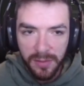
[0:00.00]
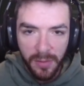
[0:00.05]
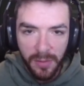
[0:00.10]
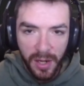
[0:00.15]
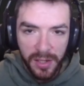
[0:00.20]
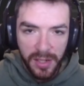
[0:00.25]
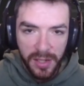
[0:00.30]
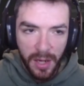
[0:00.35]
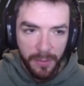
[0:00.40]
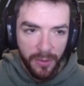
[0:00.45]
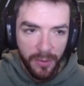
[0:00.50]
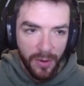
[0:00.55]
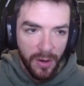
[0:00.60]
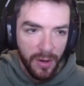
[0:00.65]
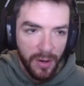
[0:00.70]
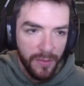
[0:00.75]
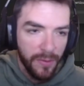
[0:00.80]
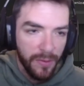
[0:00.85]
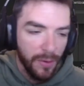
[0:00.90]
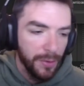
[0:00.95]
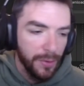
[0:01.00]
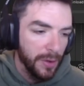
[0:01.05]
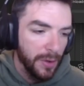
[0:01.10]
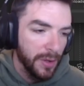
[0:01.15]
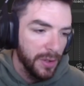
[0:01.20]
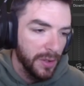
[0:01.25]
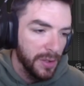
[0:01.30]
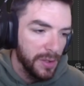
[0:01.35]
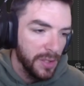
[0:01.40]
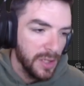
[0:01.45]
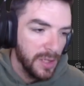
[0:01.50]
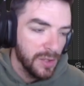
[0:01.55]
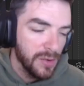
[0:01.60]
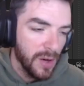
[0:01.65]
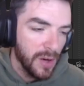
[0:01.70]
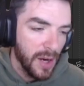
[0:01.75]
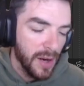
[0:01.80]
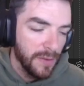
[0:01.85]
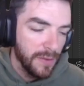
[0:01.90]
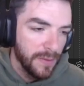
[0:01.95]
my temporary folder in the C
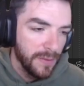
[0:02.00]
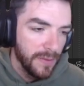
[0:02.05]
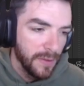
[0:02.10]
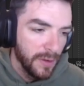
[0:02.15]
drive.